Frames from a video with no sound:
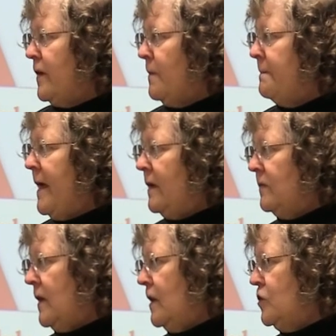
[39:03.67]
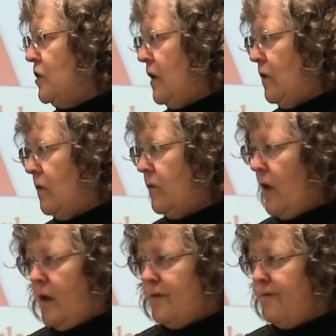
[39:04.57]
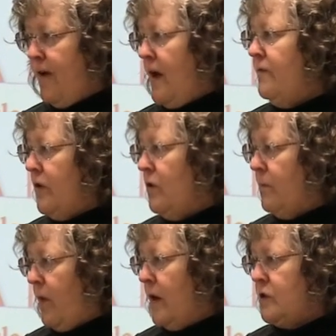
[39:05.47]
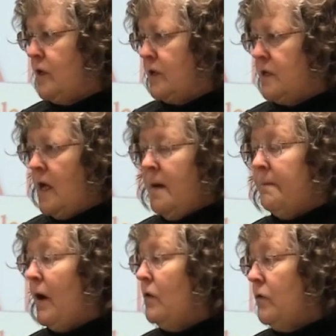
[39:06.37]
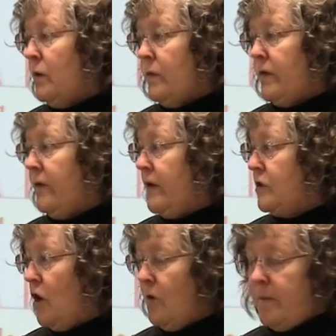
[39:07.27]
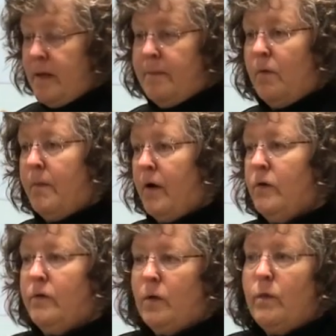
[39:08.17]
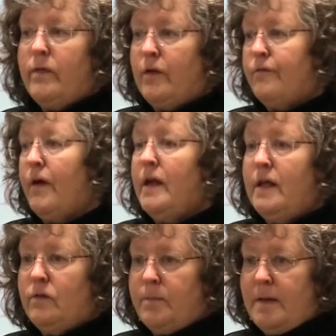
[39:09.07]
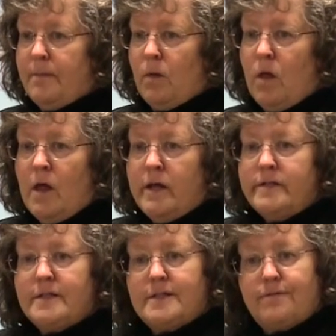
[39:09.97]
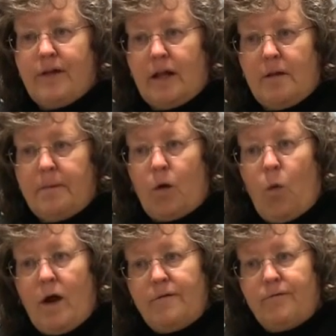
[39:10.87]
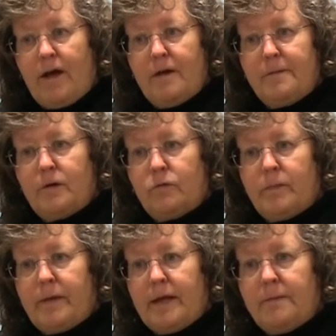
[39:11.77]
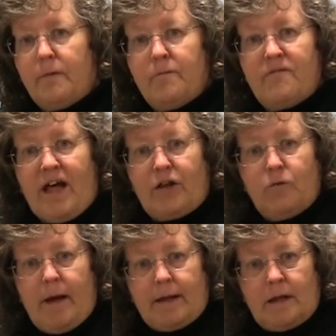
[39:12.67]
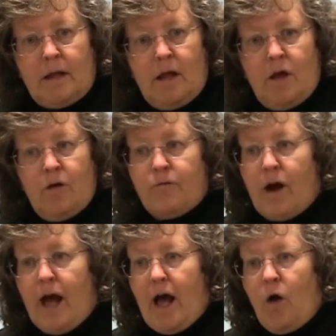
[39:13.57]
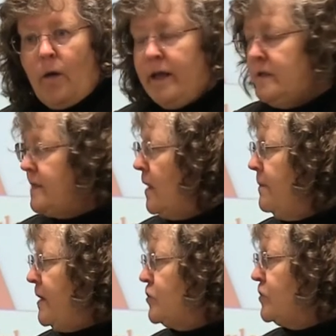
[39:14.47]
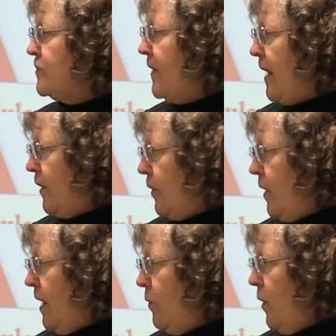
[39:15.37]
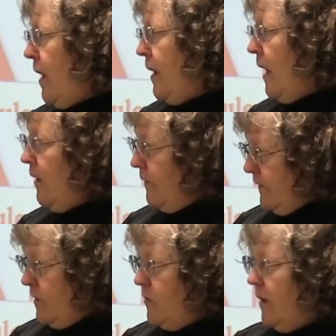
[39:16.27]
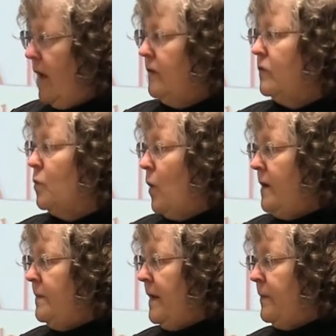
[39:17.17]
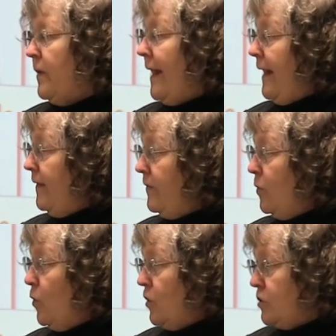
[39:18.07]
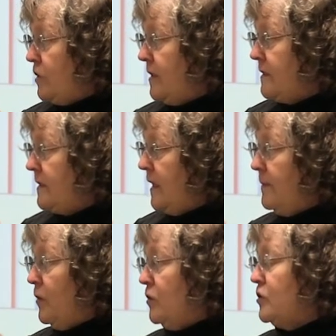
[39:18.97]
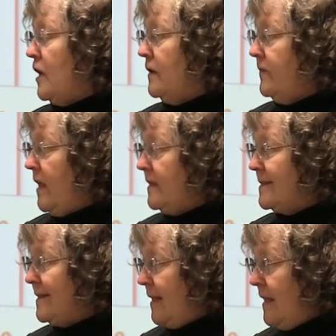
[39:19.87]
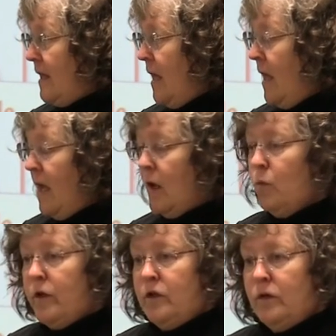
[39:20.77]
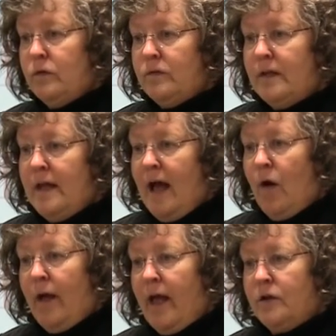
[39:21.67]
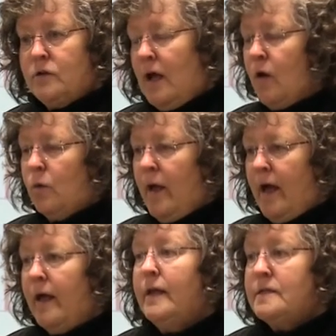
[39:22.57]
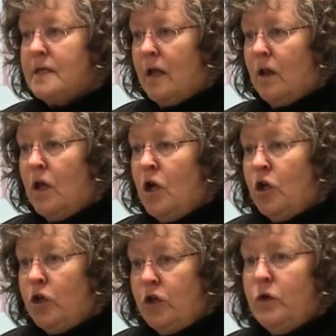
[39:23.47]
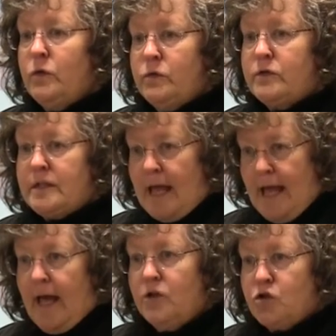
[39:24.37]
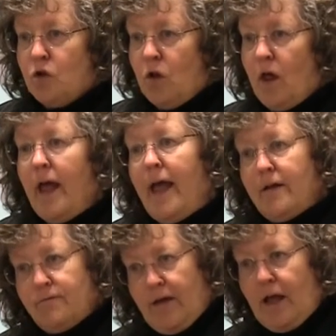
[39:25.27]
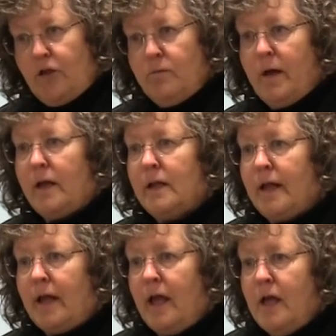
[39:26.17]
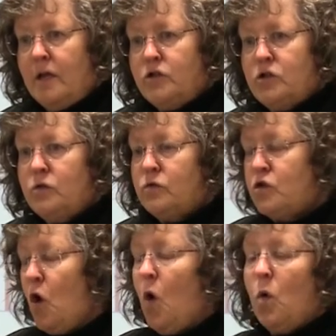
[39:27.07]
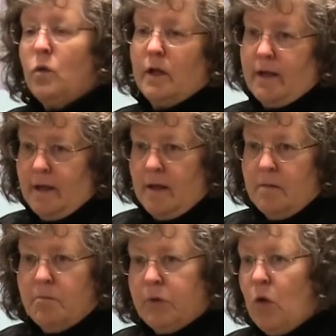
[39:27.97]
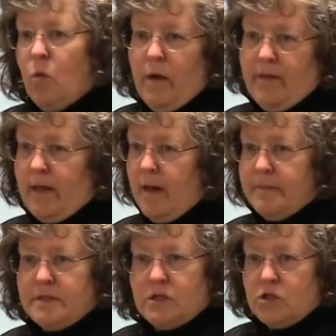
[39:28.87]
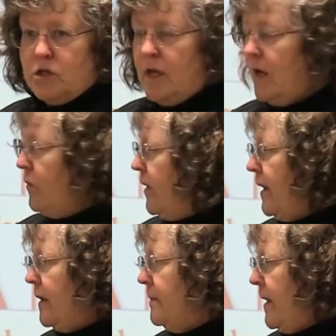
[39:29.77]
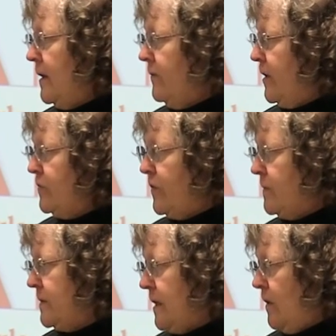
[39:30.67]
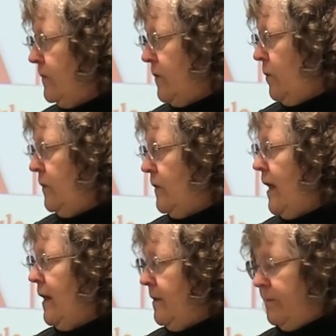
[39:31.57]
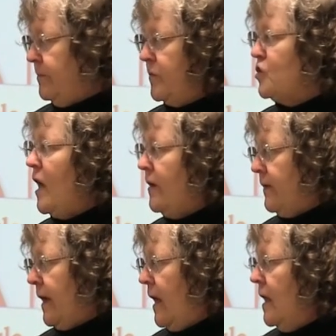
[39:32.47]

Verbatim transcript: of their best engineers on a five-year project, partnering with their HR people, partnering with their finance people, to develop a quantifiable and repeatable value model for how Intel measures value. And when I'll send you guys the white paper and the worksheets that emerged out of that study, and when you see how, how Intel used Agile and value modeling to totally blow away the competition and create a competitive edge for themselves that was like shattered